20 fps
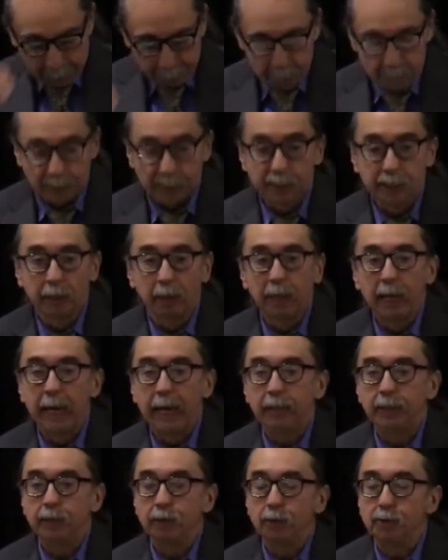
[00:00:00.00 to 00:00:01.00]
They still
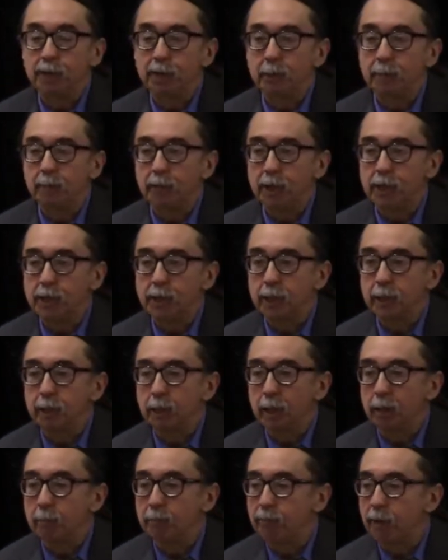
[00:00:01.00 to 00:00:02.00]
had Uchi preaching
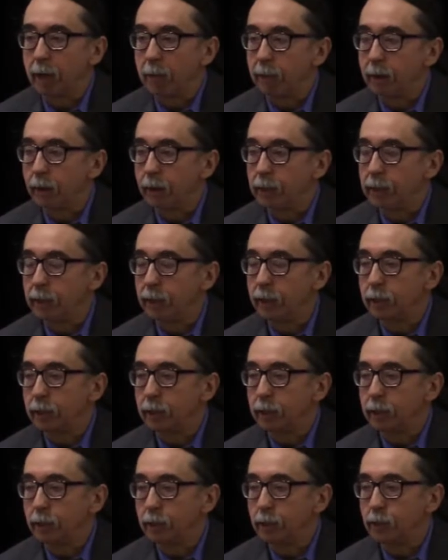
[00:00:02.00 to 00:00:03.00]
there, primarily done
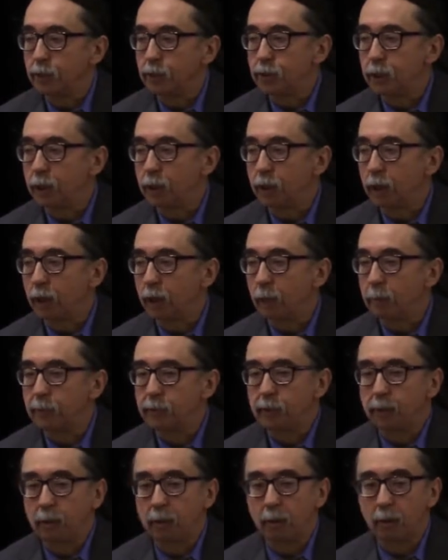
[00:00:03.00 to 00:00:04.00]
in Uchi up
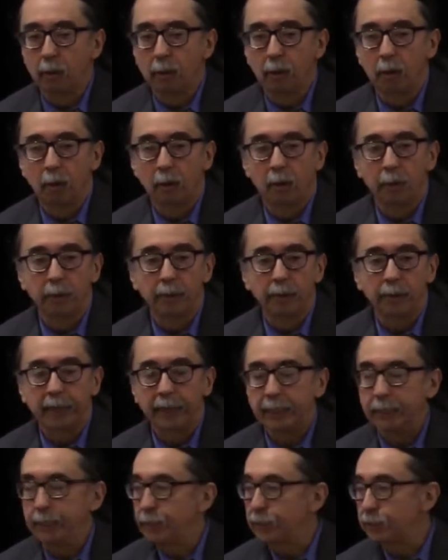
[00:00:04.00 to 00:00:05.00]
till
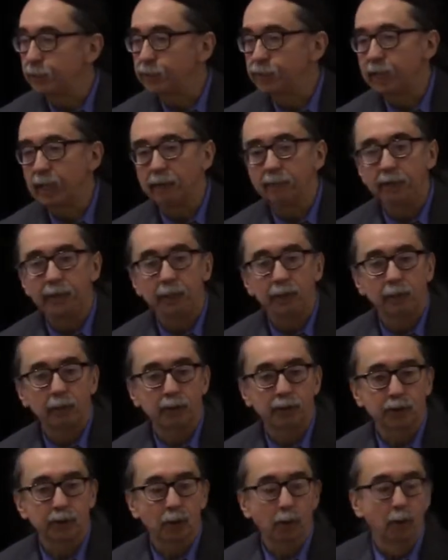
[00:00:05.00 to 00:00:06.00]
1970 or
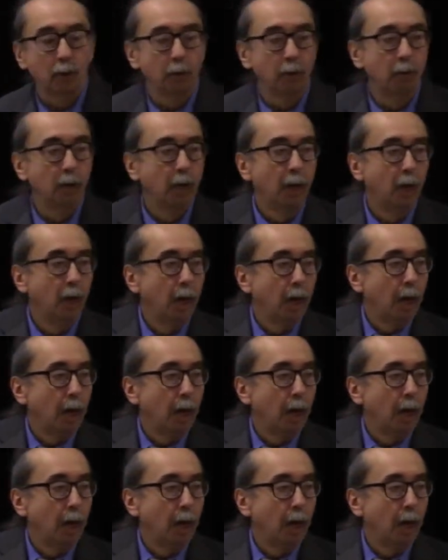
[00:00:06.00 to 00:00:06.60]
so.